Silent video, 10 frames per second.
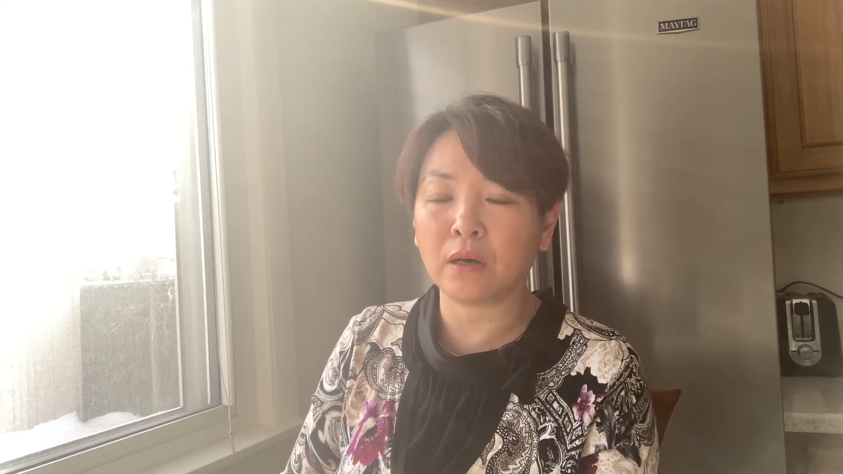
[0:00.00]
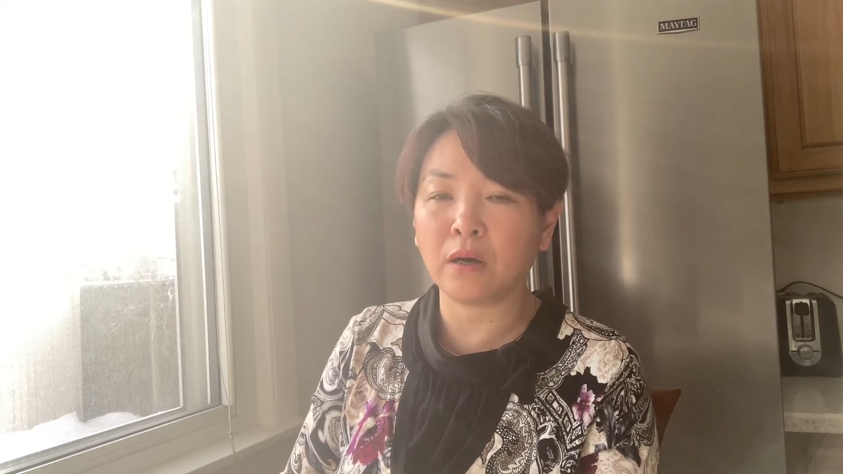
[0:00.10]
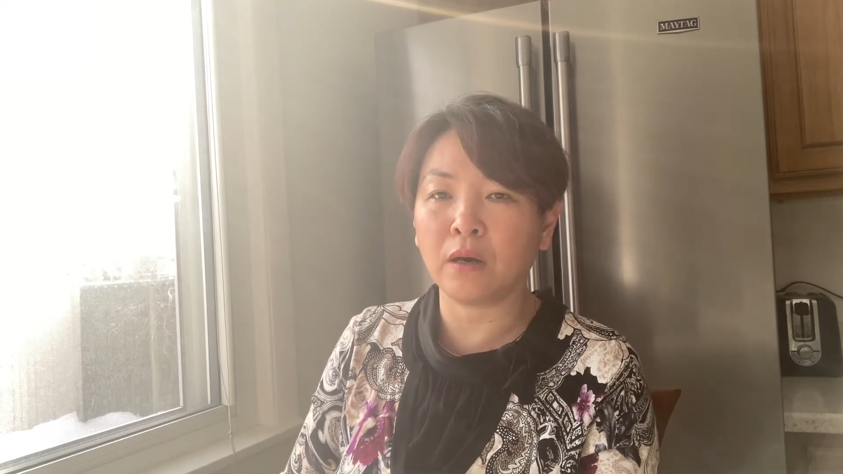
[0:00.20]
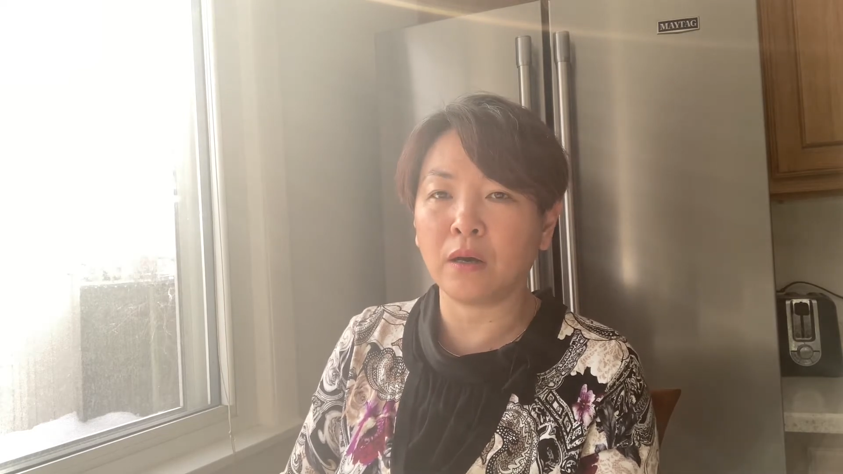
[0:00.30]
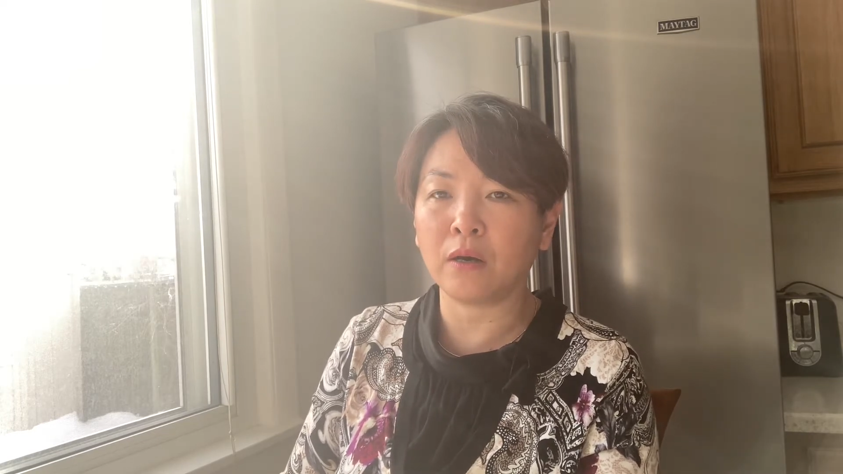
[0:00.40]

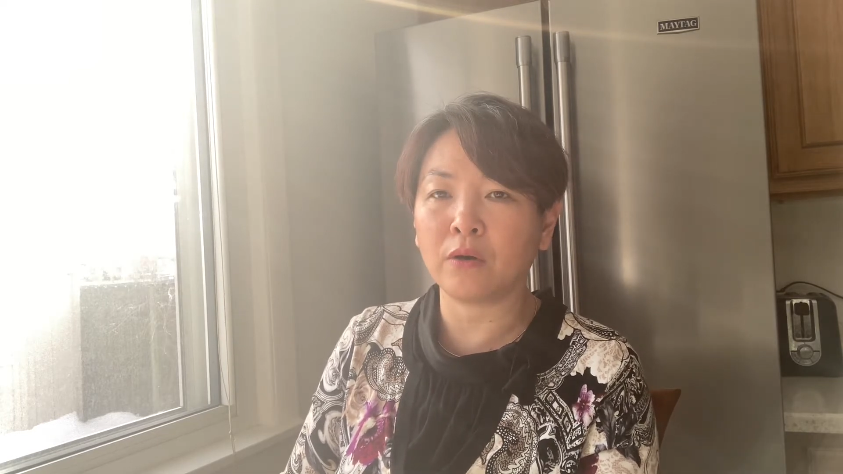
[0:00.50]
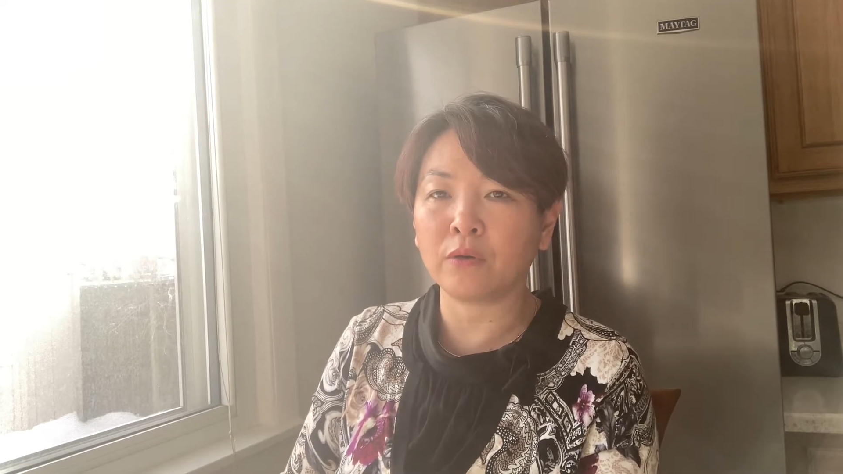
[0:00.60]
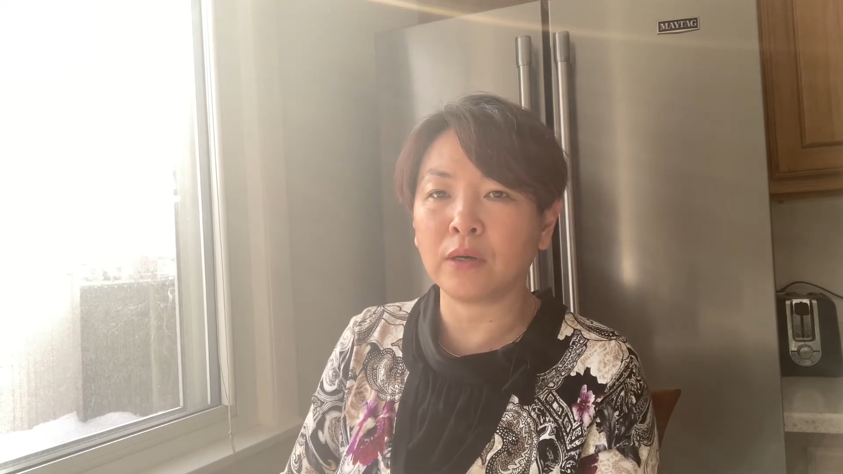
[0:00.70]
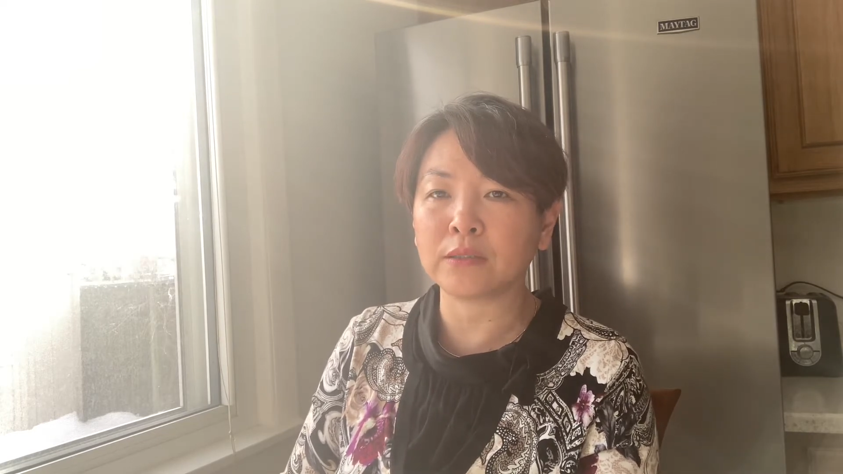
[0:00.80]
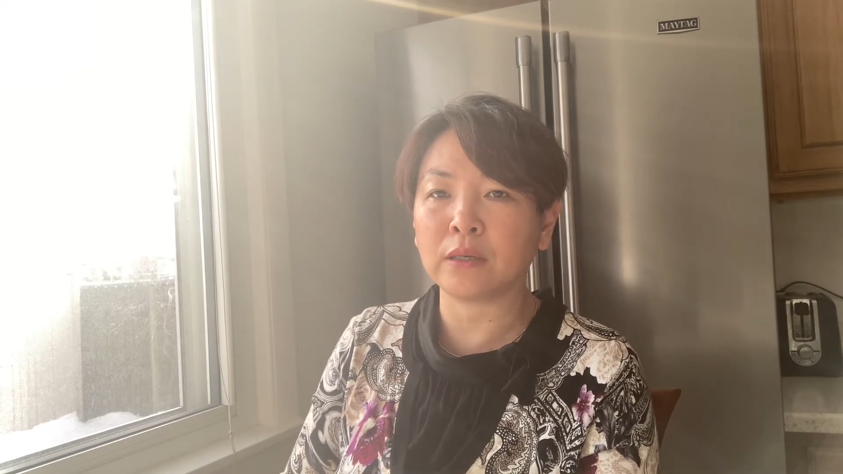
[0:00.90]

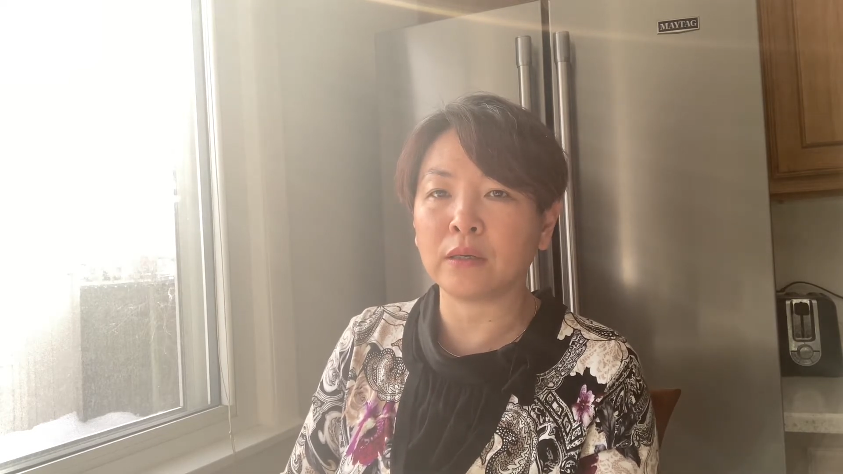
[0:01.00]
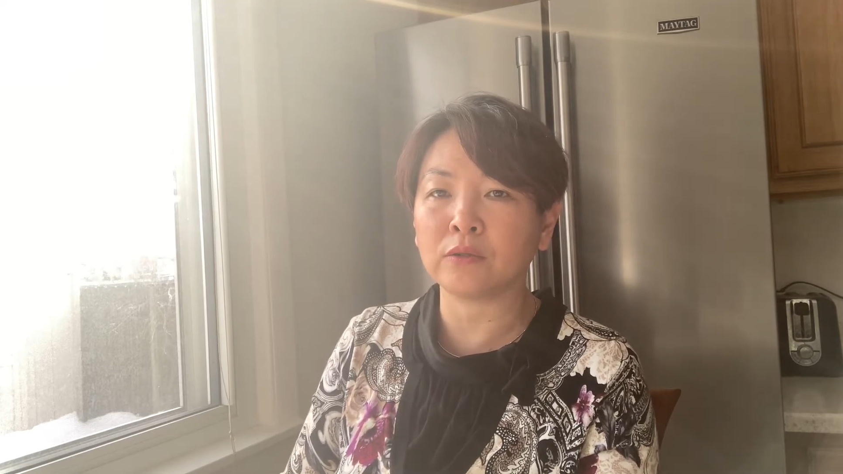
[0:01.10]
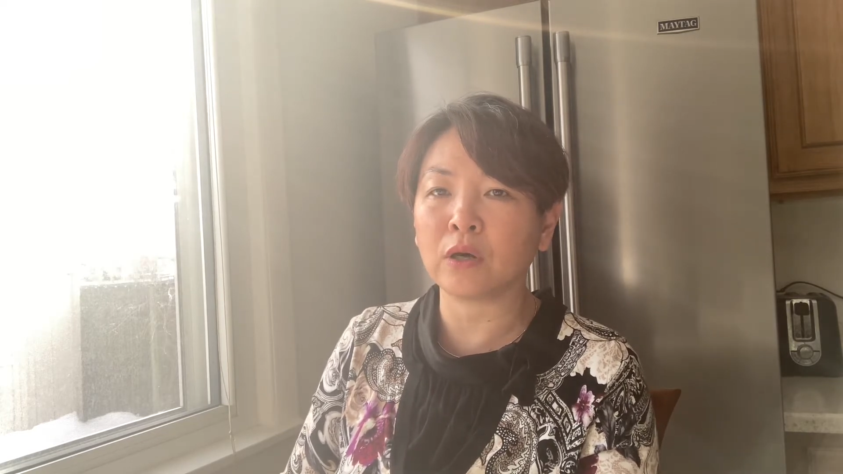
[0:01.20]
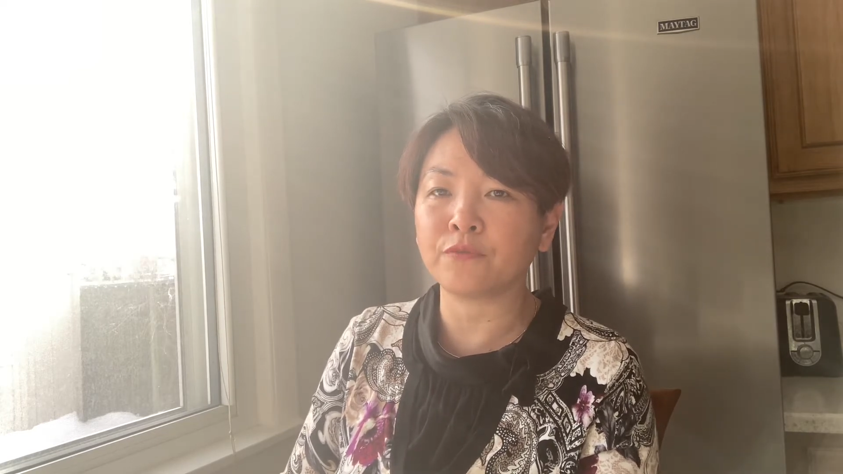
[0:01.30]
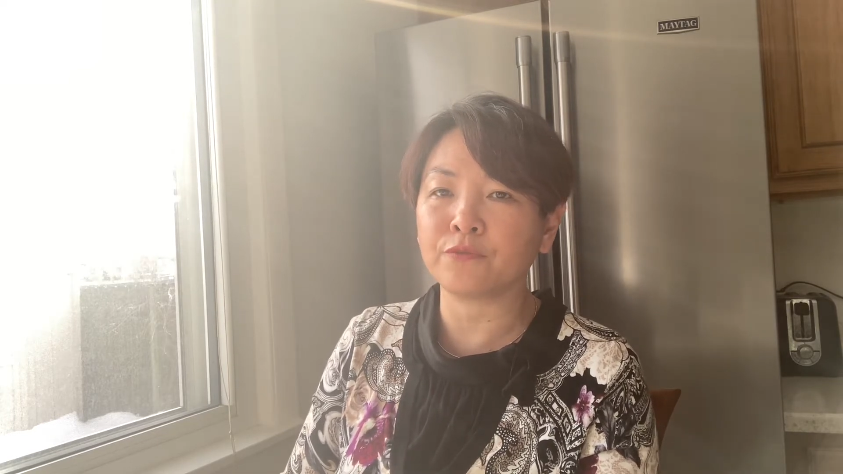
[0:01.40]

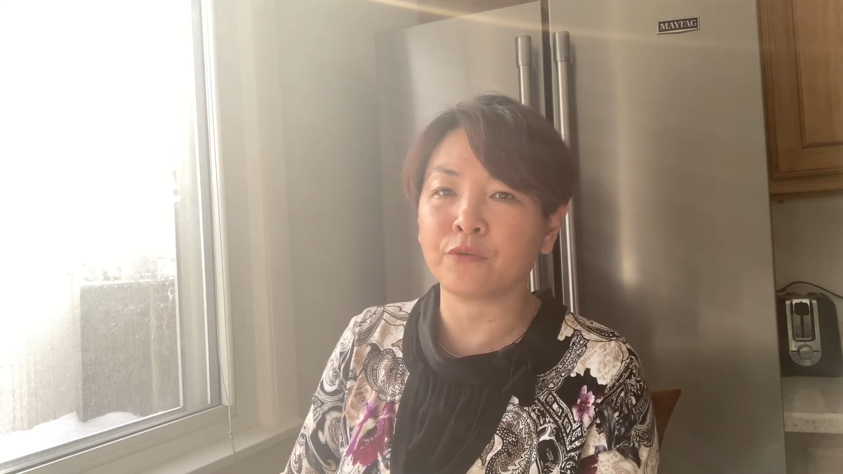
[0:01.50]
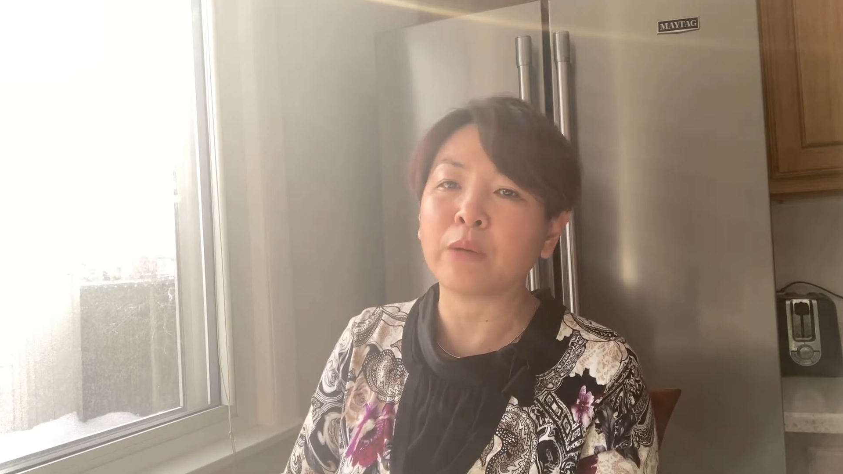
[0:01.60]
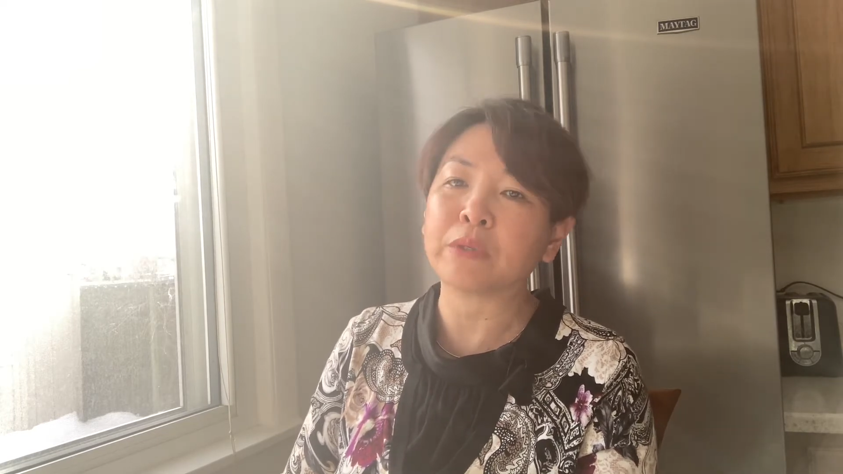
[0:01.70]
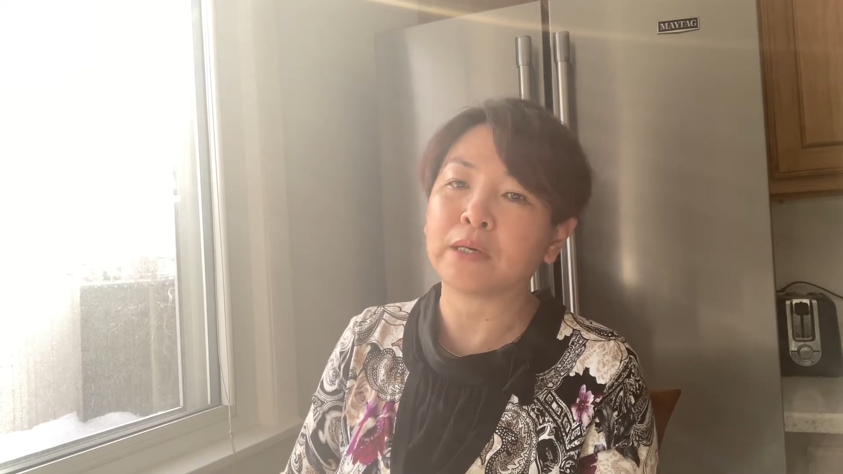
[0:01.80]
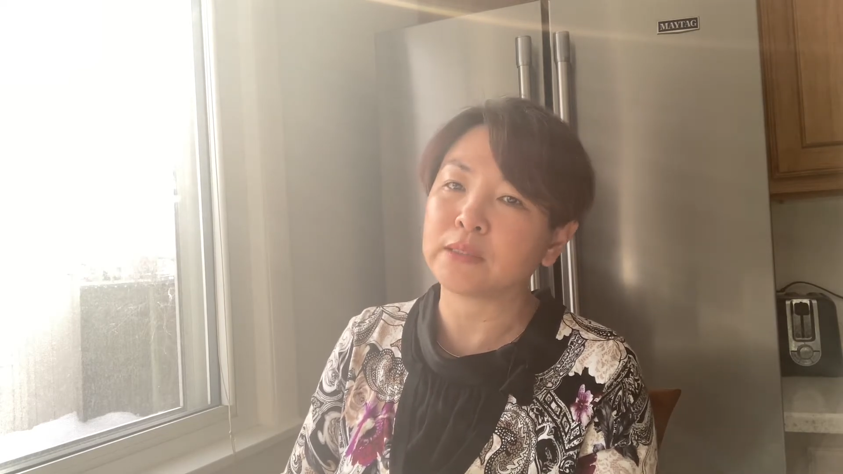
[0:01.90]

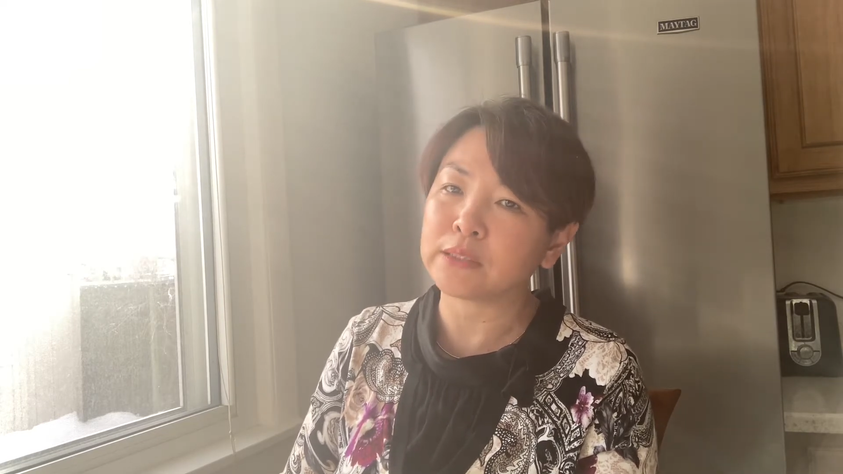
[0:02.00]
from a